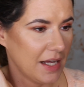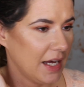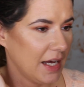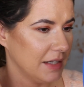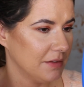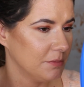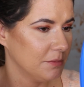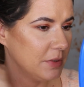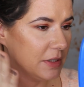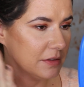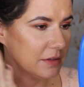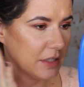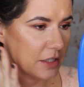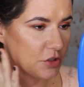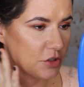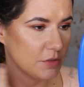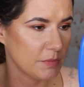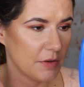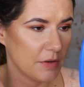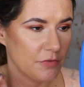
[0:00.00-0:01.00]
I have been
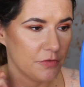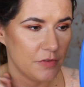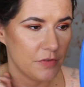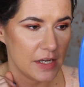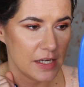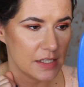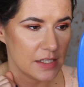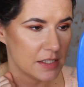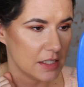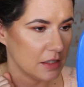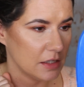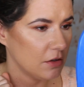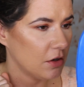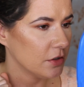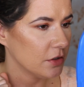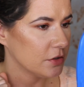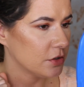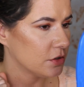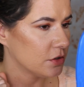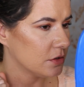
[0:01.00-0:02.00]
touching my face a
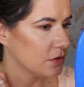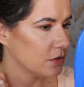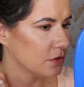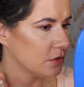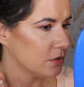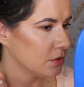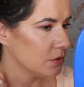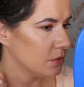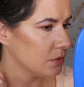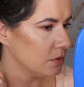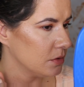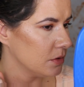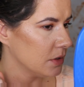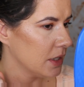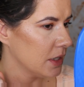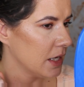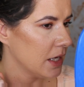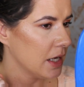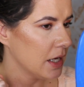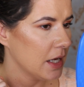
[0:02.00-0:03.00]
lot too.
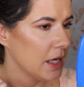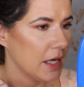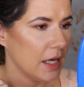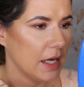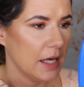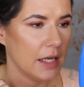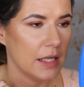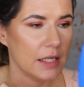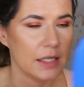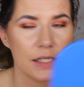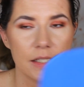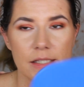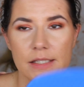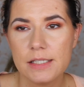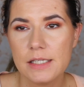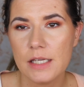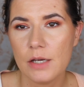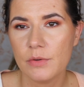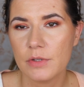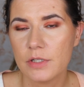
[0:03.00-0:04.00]
And let's
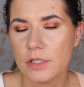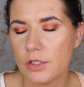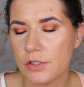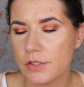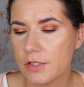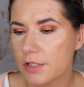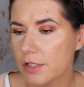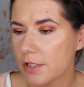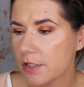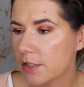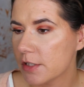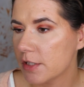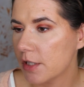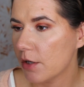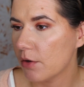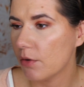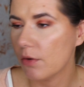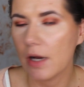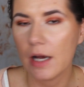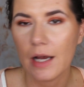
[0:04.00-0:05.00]
see how it looks.
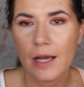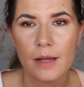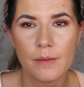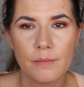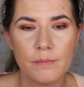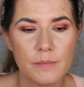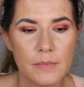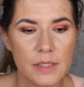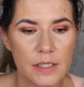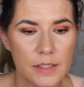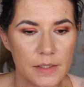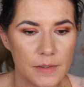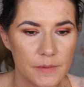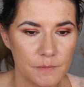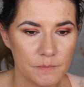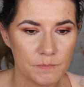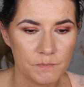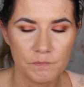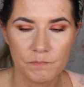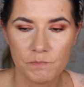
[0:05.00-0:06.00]
So I'm, uh,
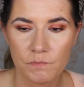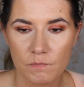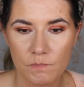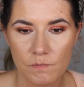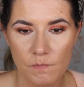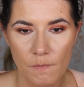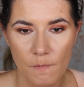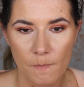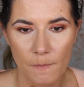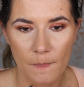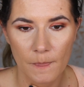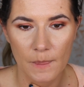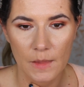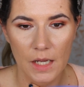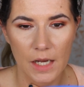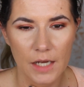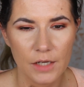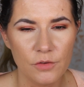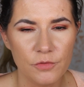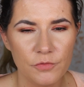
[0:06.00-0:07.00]

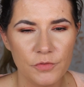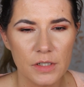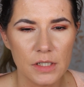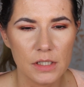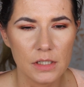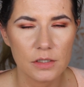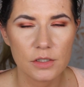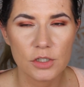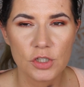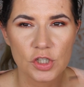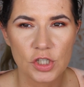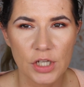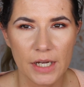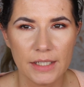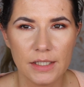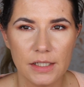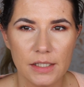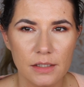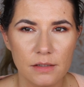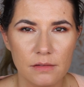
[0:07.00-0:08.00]
I don't feel
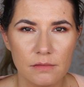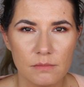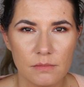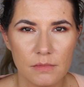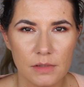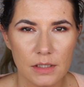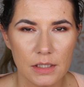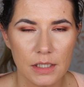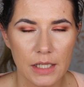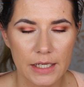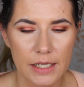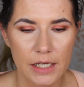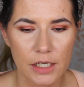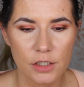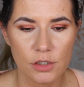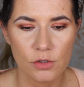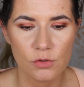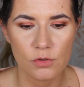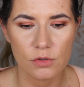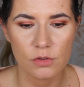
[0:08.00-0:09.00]
shiny like I
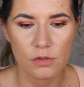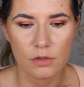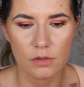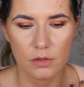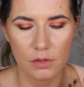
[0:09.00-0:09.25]
use,